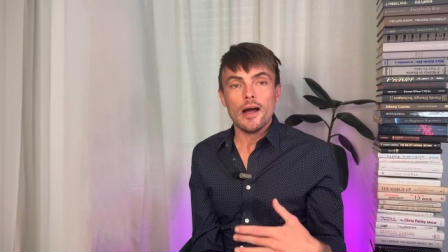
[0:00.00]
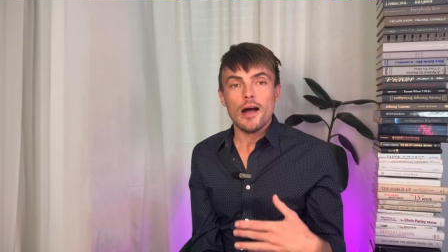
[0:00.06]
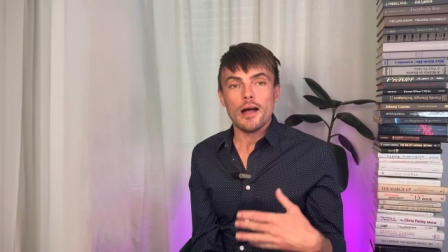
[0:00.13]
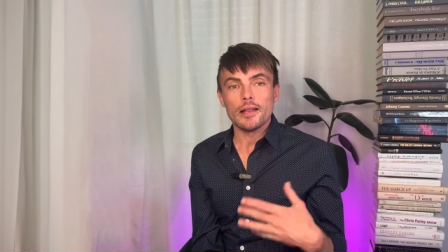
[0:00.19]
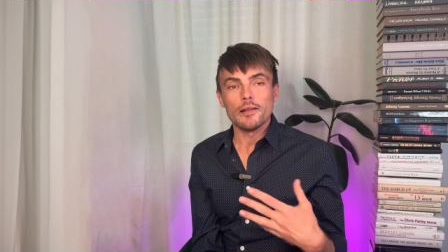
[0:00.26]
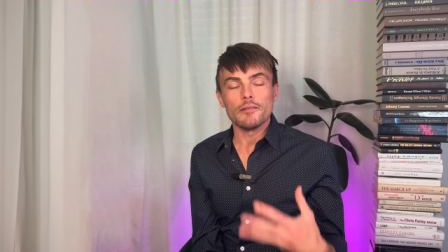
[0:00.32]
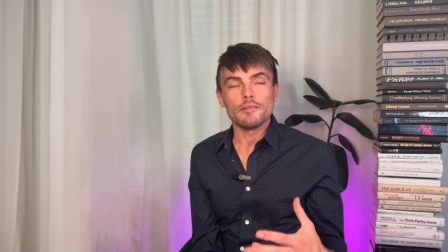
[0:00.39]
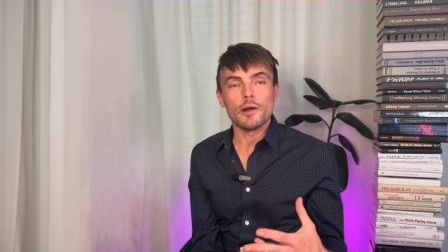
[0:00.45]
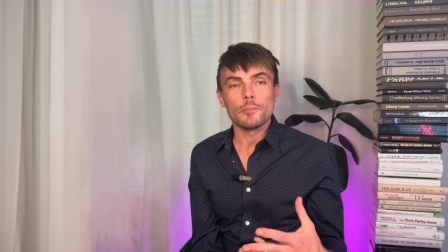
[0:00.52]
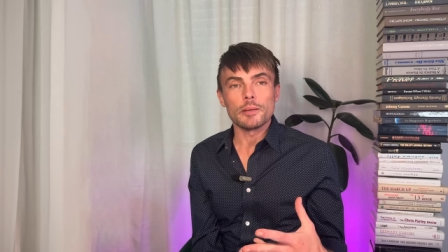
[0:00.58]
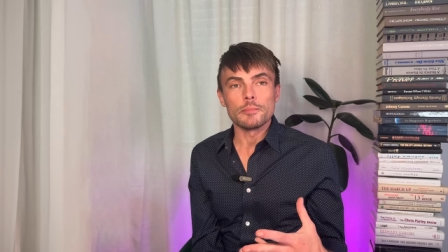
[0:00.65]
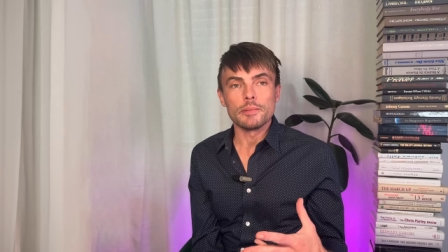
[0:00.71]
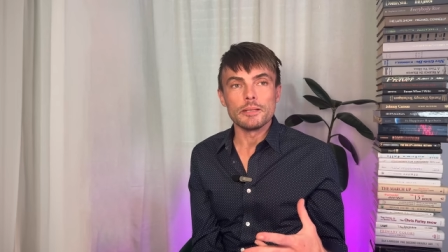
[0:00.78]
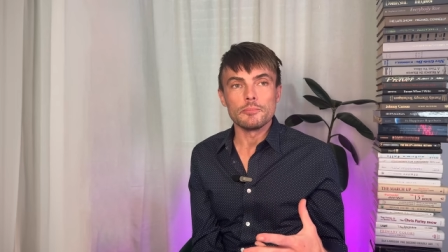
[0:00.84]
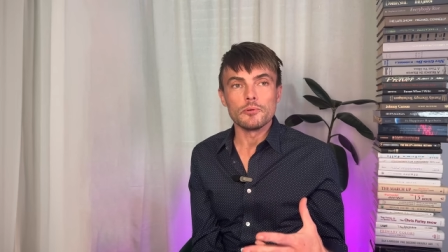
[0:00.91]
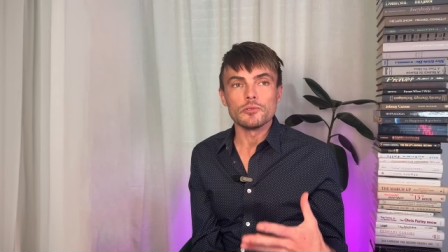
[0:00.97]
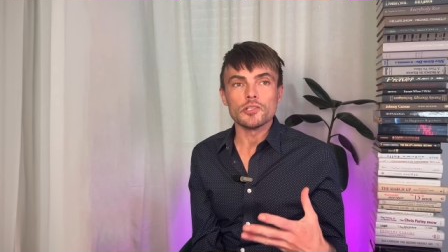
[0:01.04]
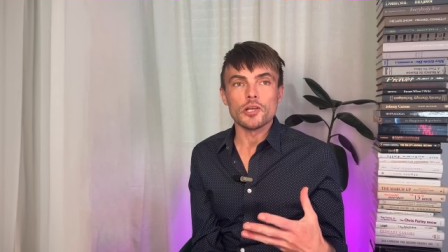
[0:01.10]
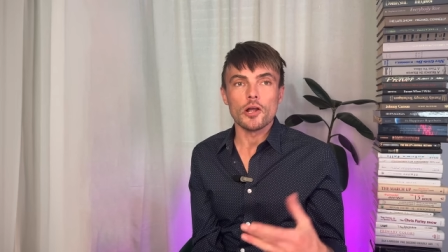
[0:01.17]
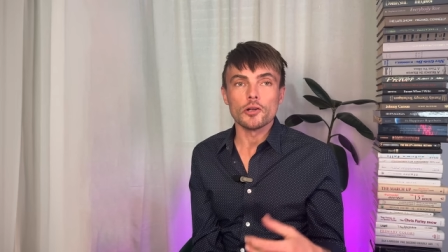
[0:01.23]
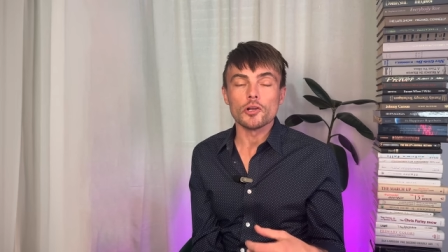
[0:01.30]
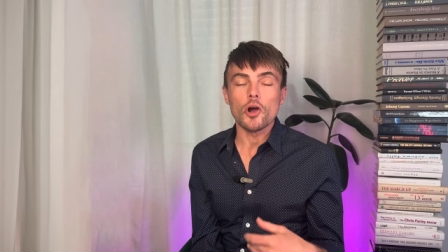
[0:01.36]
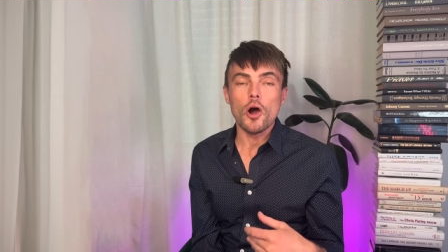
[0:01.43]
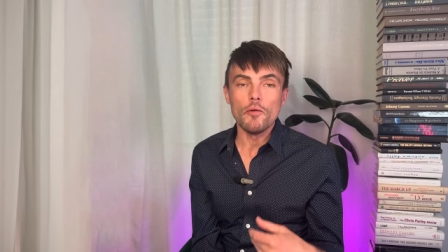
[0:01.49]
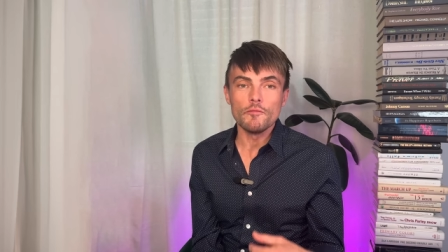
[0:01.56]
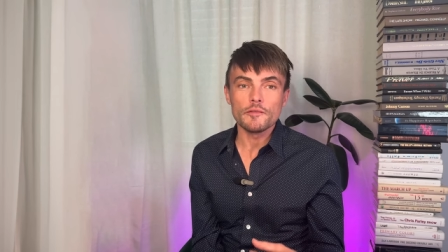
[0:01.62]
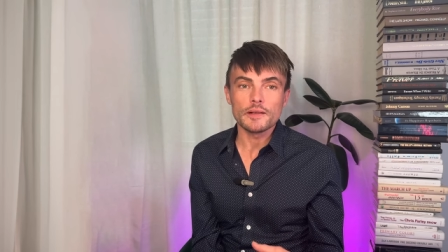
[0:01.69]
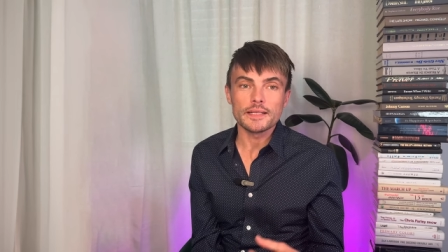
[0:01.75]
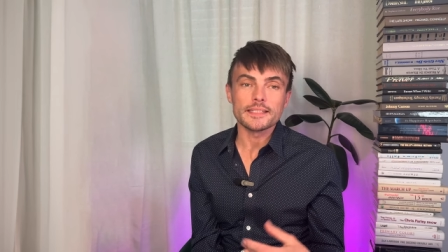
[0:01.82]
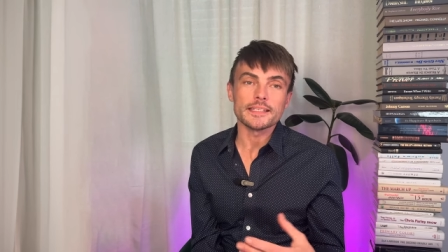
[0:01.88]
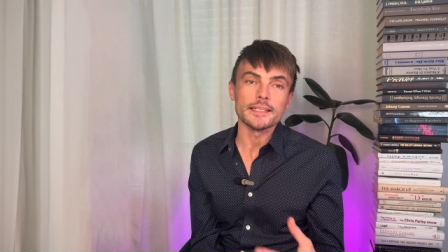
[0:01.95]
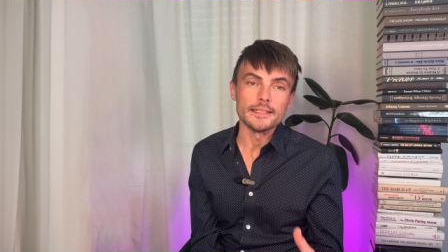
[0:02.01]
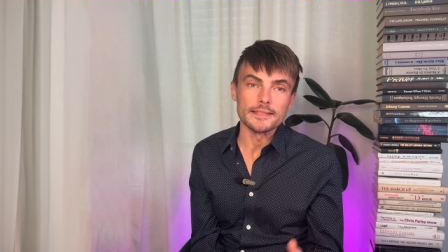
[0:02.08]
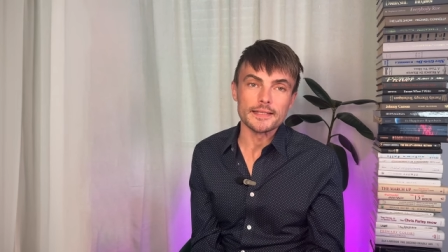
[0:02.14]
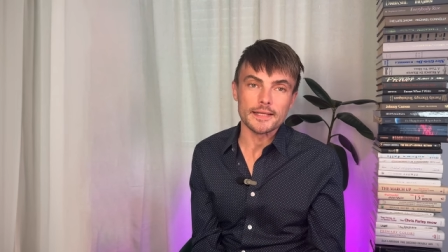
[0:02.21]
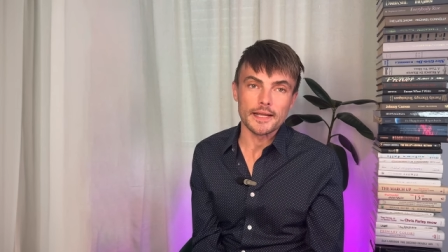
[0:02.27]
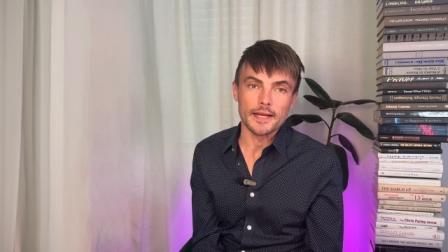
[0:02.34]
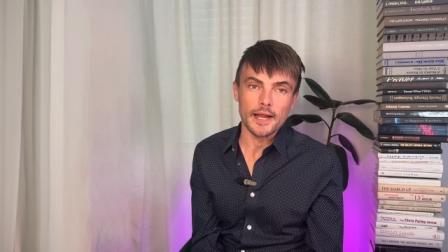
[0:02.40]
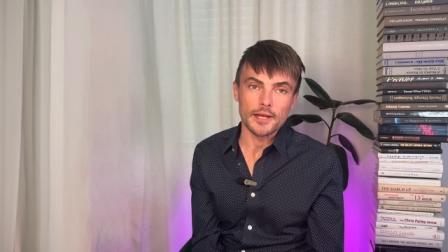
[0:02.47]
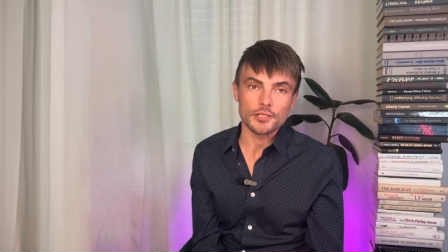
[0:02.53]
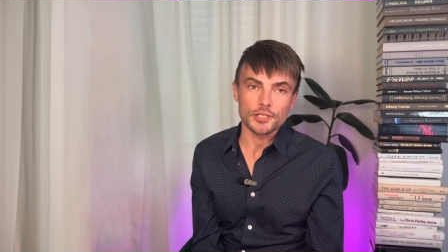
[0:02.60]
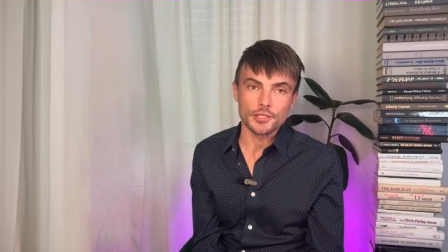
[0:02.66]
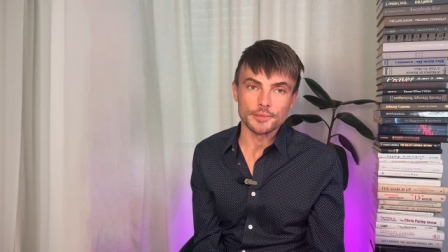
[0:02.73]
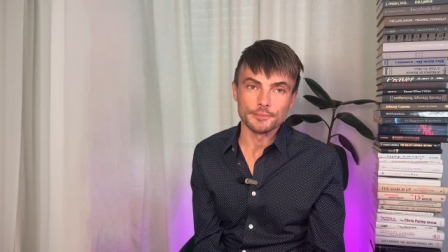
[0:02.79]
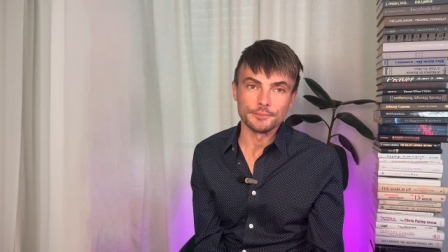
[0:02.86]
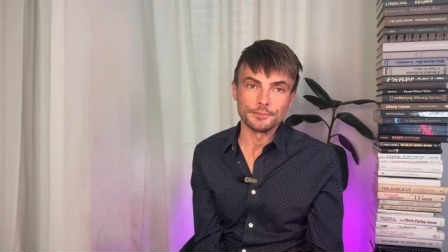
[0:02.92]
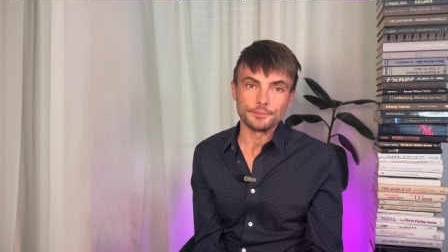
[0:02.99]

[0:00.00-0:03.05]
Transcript: I love helping people turn conflict into connection.